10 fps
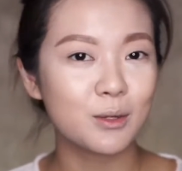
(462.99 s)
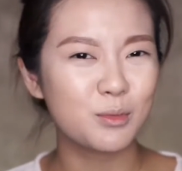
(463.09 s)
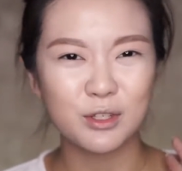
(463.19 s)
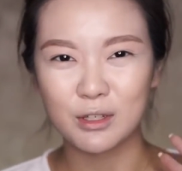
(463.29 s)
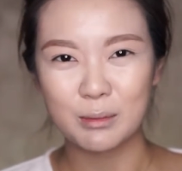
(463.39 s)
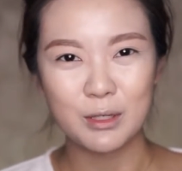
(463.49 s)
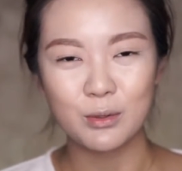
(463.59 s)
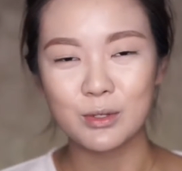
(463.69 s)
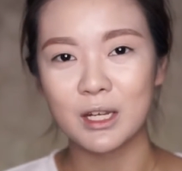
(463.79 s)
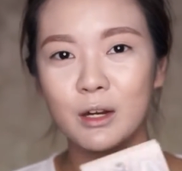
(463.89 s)
so I'm just going to be
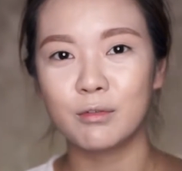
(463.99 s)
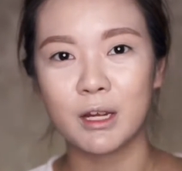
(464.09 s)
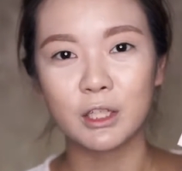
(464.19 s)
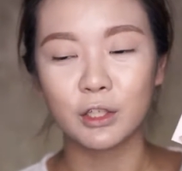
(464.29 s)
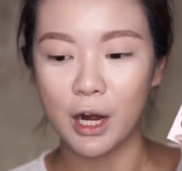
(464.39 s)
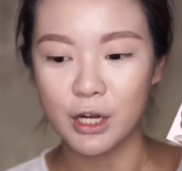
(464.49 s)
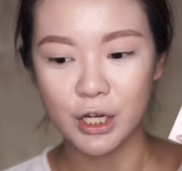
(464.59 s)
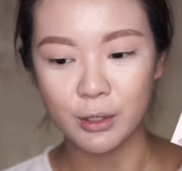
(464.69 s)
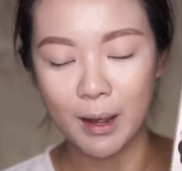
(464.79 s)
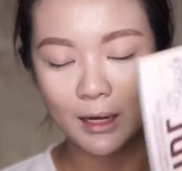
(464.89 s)
using a regular
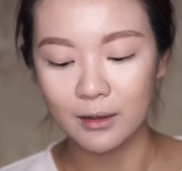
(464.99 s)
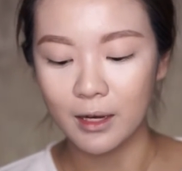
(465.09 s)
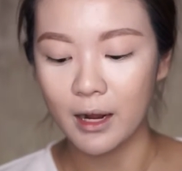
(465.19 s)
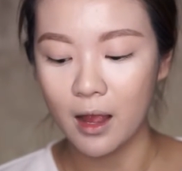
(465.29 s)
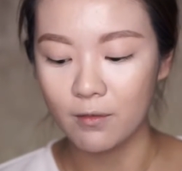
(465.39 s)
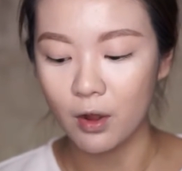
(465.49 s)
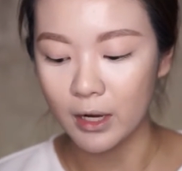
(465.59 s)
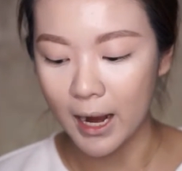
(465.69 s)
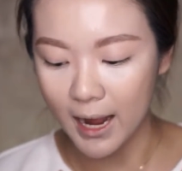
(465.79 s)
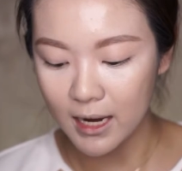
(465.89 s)
eyeshadow palette that I have
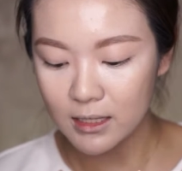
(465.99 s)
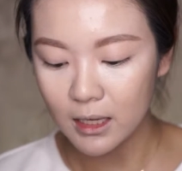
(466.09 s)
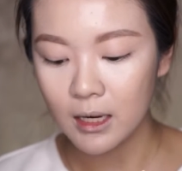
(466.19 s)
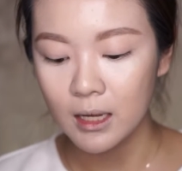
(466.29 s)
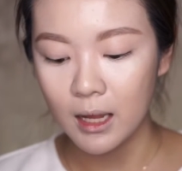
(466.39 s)
on hand.